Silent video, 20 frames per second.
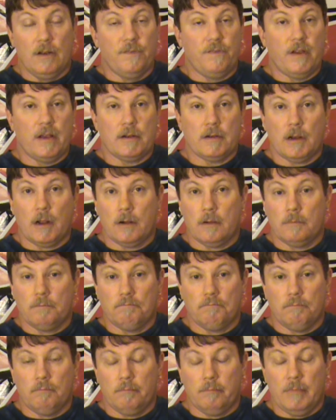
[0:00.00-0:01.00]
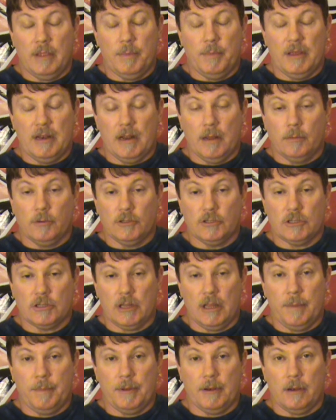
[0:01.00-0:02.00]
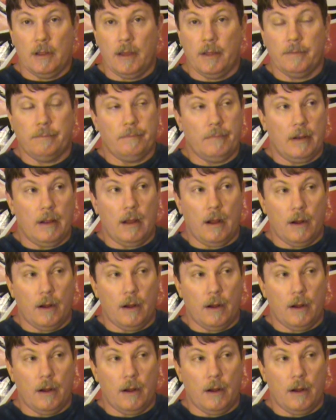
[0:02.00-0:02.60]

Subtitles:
affect me being able to sleep at night.